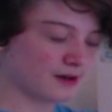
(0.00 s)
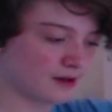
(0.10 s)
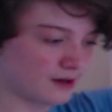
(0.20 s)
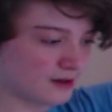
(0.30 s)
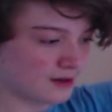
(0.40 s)

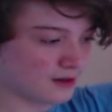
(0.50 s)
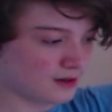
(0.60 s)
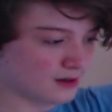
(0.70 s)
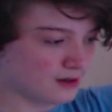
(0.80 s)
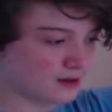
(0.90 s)

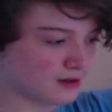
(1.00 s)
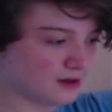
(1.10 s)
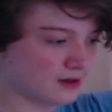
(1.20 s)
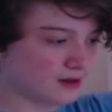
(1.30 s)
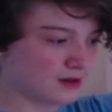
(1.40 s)

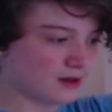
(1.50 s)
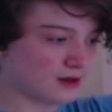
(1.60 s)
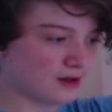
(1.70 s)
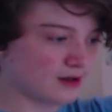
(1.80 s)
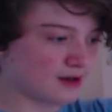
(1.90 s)

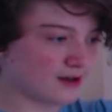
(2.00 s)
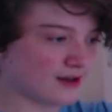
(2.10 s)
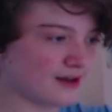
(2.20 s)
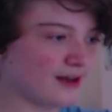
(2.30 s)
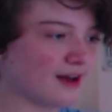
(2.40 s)

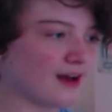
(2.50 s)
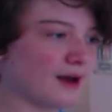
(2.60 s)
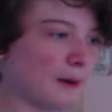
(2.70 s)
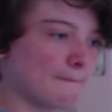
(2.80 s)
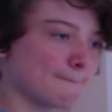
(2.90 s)

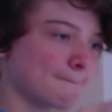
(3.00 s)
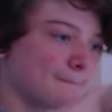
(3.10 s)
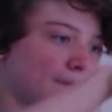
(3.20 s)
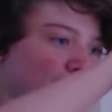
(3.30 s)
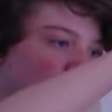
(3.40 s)
Nothing is said.